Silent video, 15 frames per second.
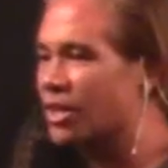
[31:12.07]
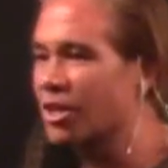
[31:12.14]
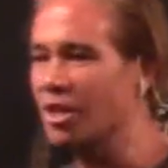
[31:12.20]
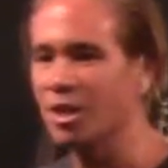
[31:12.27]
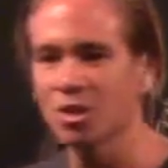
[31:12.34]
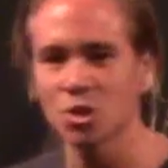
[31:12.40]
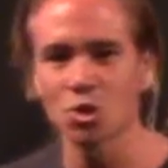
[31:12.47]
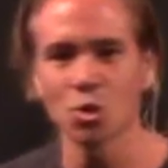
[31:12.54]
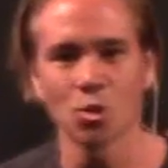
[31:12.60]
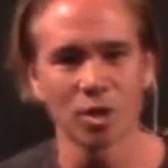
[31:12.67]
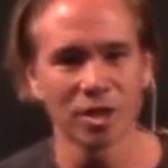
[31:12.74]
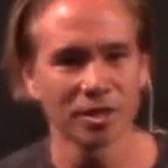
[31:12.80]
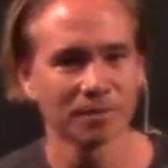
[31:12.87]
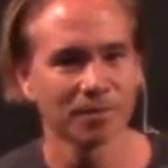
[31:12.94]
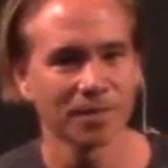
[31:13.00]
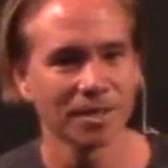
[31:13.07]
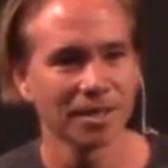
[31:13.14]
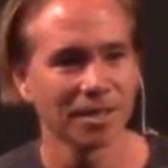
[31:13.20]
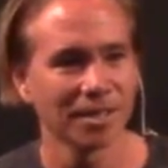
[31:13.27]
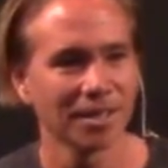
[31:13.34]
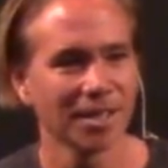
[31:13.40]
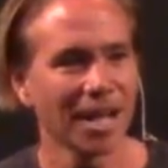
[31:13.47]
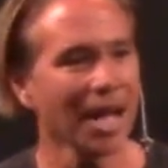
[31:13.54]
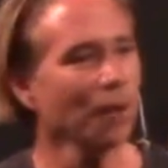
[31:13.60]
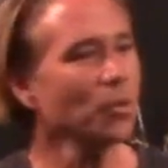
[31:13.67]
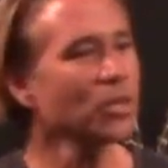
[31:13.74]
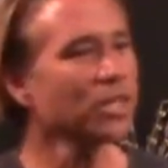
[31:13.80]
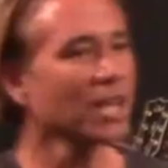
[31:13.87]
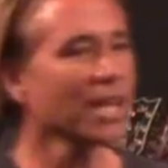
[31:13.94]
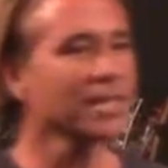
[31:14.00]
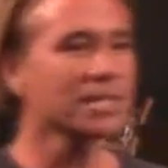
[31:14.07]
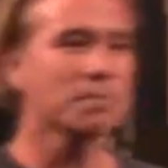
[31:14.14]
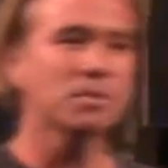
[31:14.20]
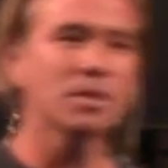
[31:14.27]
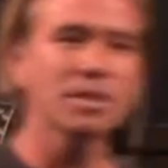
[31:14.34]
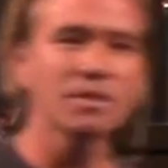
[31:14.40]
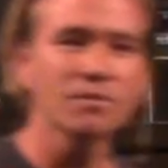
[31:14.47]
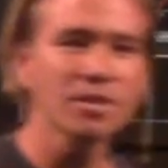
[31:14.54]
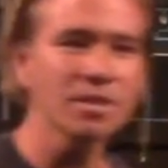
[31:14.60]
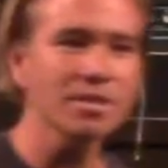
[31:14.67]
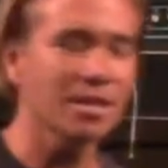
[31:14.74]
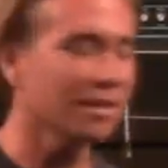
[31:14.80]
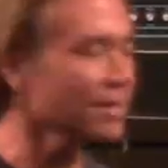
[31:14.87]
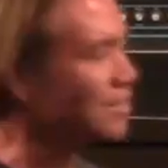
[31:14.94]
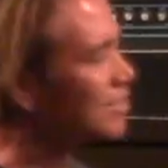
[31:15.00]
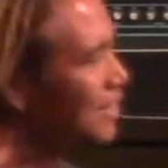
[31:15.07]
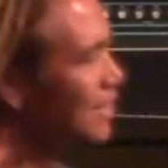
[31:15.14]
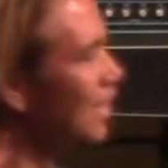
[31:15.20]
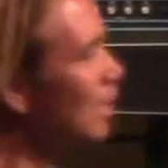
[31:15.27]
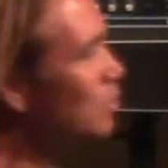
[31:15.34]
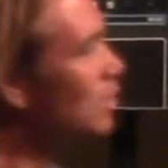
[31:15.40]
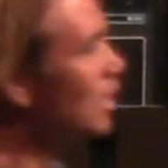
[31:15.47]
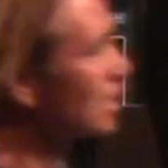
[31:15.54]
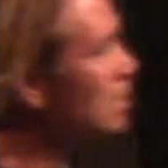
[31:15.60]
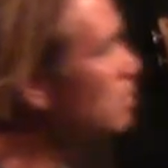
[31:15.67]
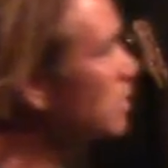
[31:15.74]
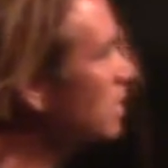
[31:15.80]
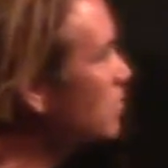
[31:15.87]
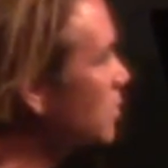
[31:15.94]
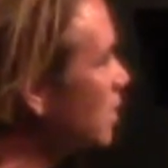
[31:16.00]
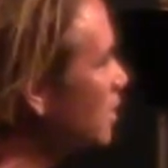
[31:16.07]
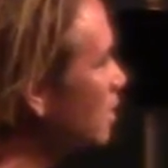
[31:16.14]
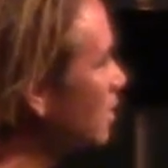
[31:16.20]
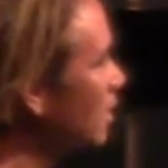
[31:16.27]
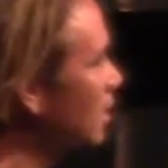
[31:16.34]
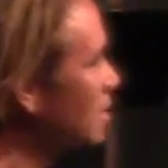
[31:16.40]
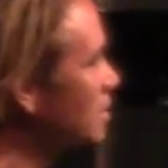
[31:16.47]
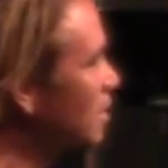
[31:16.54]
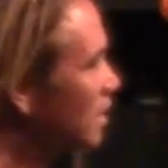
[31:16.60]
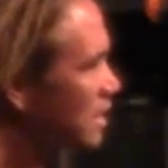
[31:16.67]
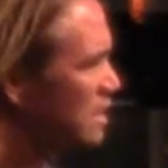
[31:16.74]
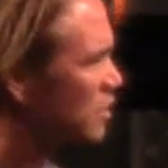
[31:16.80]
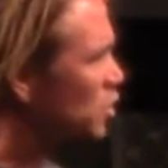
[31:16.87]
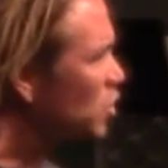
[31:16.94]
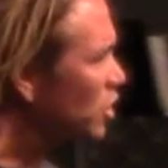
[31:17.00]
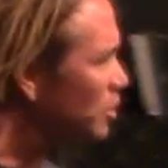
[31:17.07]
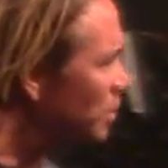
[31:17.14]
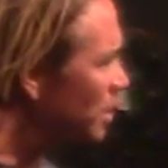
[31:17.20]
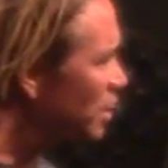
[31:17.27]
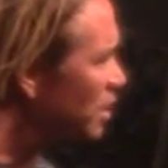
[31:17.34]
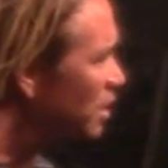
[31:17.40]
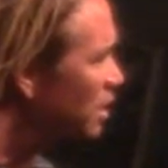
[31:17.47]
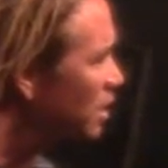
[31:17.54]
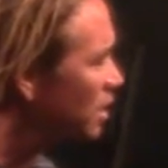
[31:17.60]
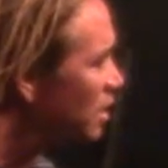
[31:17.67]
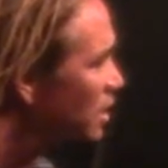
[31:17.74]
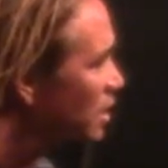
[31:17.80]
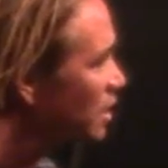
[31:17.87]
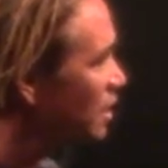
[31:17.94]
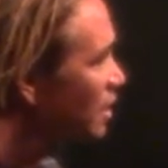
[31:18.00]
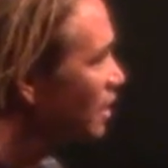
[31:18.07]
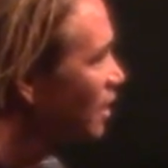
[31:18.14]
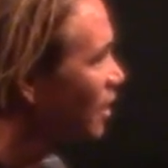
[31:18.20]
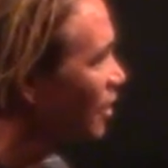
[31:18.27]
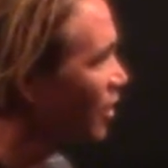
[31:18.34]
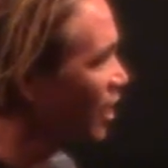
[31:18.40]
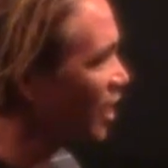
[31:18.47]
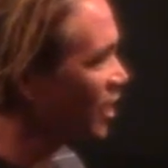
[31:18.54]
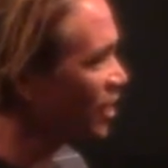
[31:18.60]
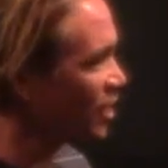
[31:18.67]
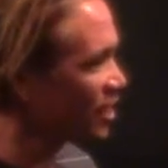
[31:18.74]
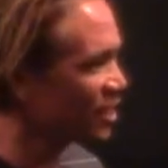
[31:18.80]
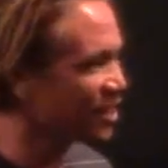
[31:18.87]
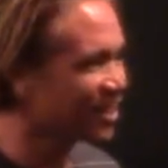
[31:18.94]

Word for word: Claus story. I would like to believe this, and it's like I would like to believe Santa Claus. He's a little creepy, all right?